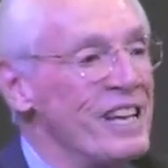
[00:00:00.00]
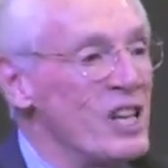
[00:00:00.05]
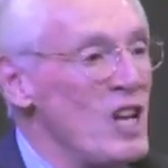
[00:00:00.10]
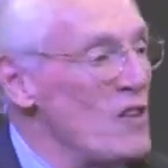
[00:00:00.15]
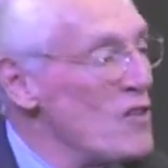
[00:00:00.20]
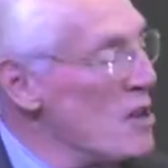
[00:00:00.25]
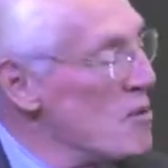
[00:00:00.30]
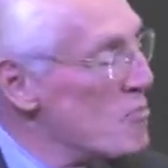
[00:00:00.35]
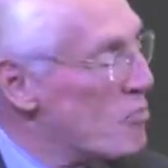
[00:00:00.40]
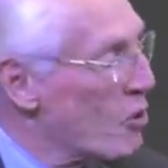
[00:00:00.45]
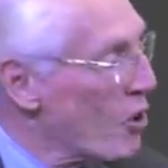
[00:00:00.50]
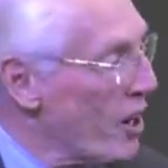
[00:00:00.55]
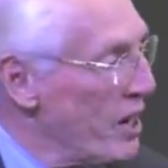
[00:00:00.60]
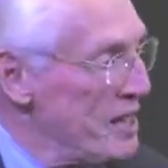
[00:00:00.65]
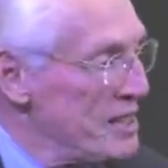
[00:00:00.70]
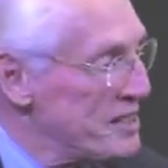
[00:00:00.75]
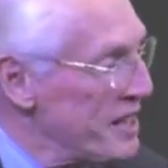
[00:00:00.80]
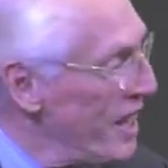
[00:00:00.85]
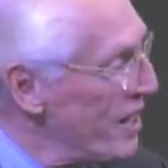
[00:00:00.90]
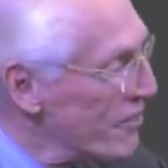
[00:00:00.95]
Give him
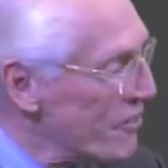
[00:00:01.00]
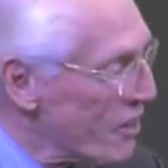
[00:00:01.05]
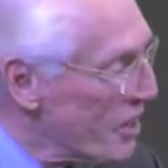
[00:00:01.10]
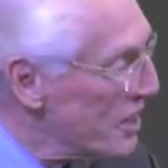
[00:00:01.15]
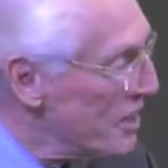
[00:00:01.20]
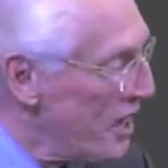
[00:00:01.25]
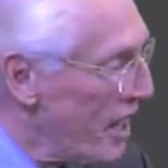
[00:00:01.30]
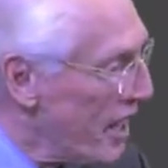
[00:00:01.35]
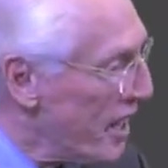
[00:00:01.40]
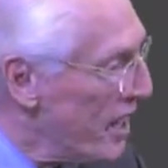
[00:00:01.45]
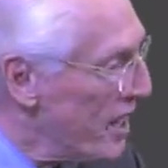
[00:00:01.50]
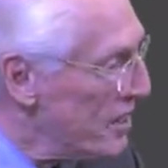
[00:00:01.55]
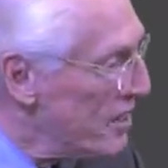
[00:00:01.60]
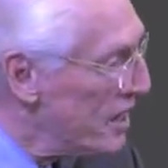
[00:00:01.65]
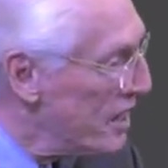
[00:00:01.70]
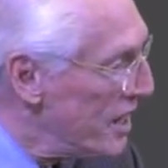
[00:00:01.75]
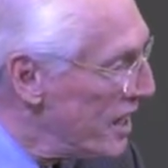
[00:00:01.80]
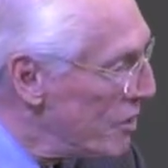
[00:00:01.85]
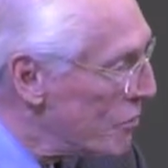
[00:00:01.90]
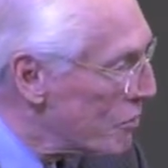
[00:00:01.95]
praise every day
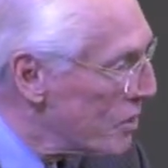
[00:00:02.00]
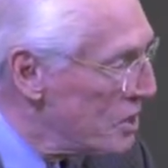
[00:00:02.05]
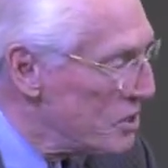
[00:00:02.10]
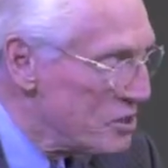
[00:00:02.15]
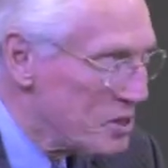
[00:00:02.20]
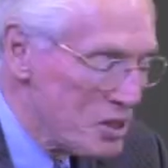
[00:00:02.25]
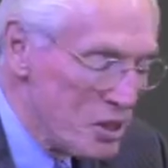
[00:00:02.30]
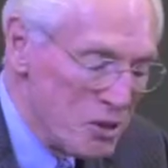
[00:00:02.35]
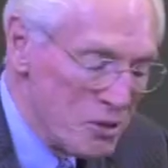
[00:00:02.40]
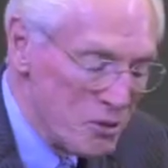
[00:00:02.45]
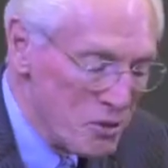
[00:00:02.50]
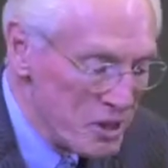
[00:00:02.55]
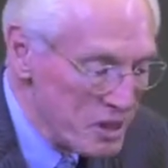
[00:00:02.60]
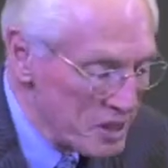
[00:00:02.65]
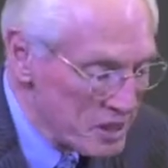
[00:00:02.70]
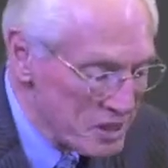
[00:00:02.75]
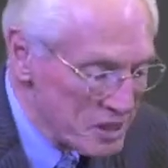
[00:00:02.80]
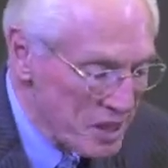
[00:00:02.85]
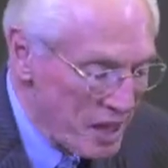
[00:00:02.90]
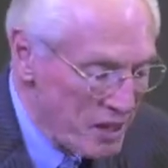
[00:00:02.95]
that he reached you with
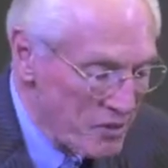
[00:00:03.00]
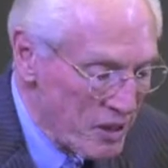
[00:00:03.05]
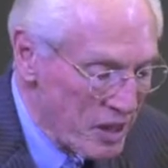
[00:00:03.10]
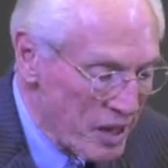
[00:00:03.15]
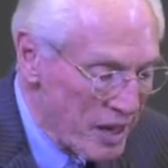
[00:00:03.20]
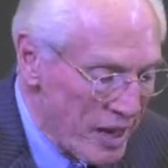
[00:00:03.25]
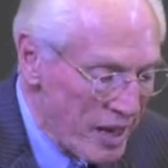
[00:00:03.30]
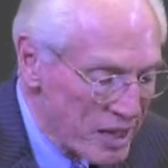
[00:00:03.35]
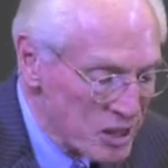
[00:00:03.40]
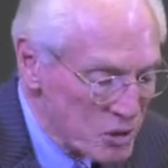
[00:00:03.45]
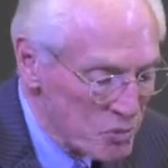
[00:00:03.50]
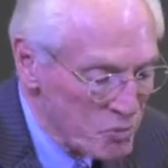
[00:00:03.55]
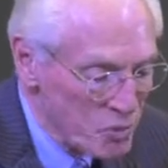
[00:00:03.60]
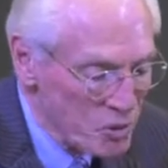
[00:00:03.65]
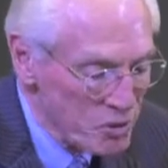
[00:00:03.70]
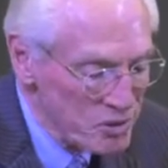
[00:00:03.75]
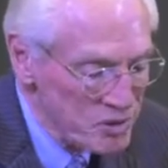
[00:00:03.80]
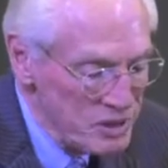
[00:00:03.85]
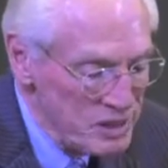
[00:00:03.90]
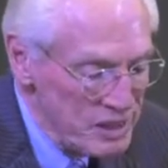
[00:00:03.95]
his saving
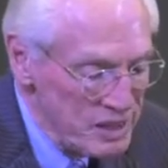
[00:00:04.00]
gospel.